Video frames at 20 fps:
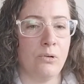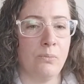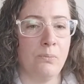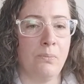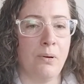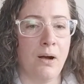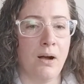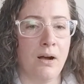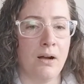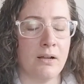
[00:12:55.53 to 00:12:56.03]

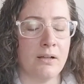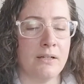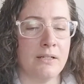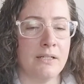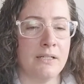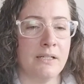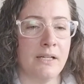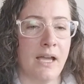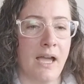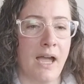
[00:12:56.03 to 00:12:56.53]
balk
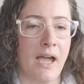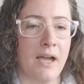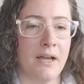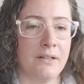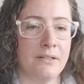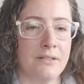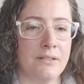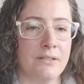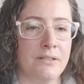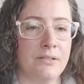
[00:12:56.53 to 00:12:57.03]

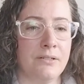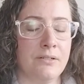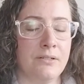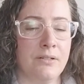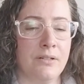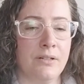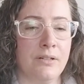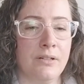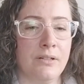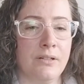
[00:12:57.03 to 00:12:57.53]
at
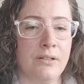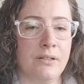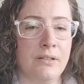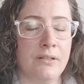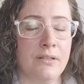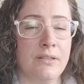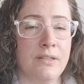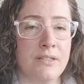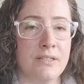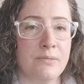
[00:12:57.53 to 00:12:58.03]

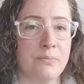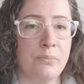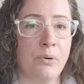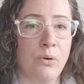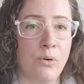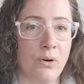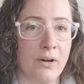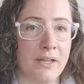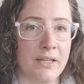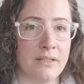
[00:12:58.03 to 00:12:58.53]
these
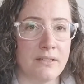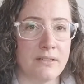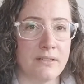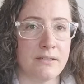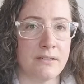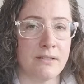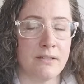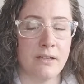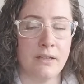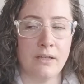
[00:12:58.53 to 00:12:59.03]

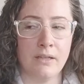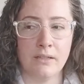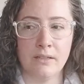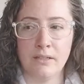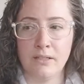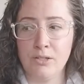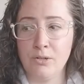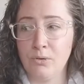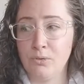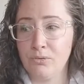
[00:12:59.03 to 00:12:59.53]
points.
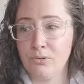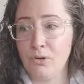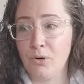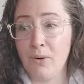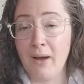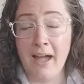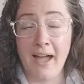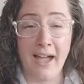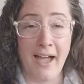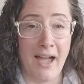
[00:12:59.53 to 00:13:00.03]
They don't know
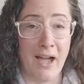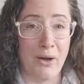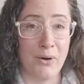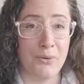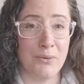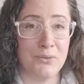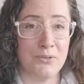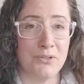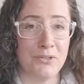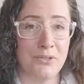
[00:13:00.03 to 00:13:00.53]

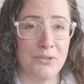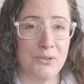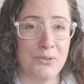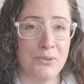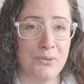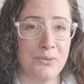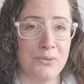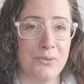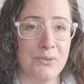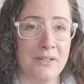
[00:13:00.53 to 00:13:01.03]
how
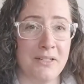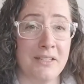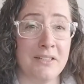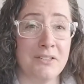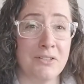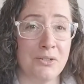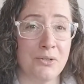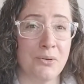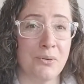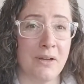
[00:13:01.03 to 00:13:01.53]
to
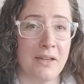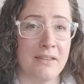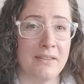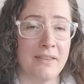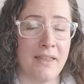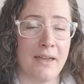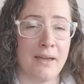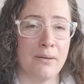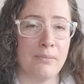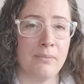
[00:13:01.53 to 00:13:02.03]
integrate
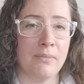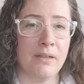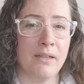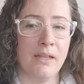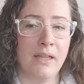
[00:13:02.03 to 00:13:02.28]
them,